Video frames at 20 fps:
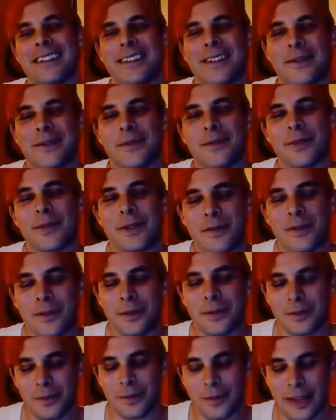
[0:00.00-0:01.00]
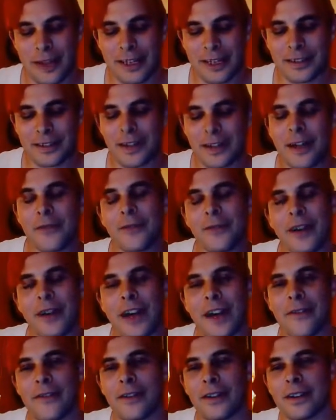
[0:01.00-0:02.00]
Cool. Well, thanks a lot for
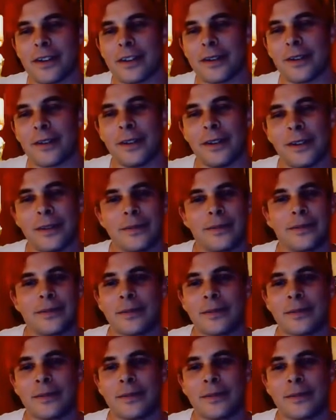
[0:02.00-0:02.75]
having us on.